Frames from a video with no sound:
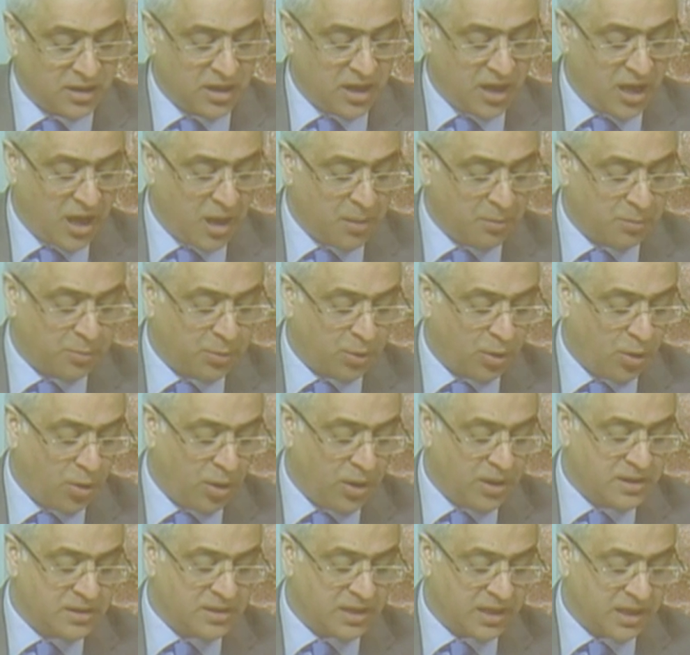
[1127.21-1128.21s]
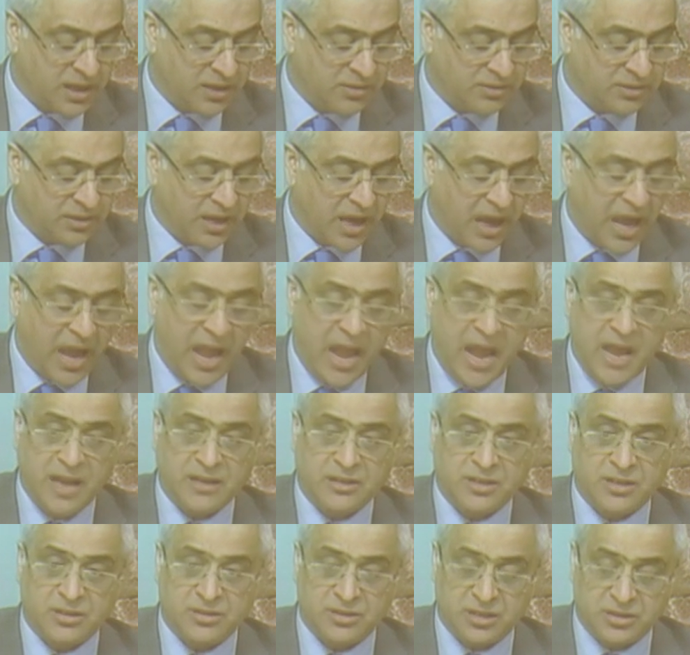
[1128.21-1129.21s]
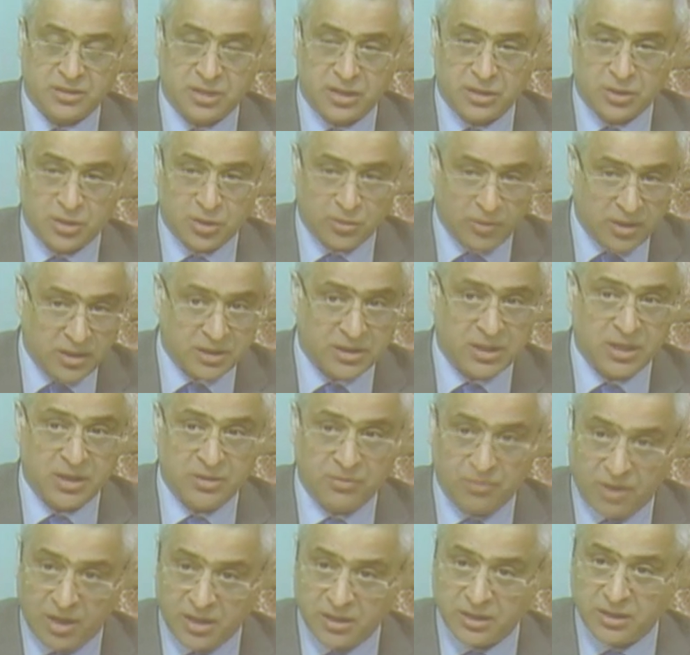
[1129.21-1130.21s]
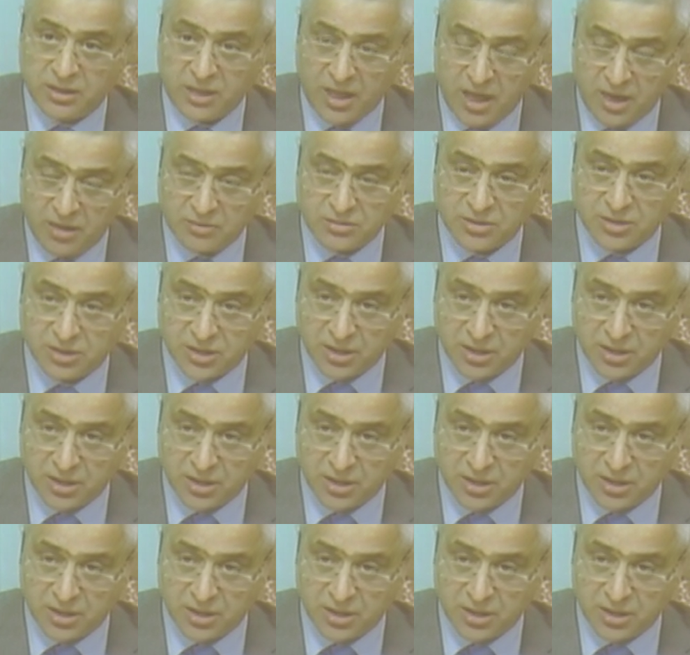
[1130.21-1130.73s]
employs around 821,000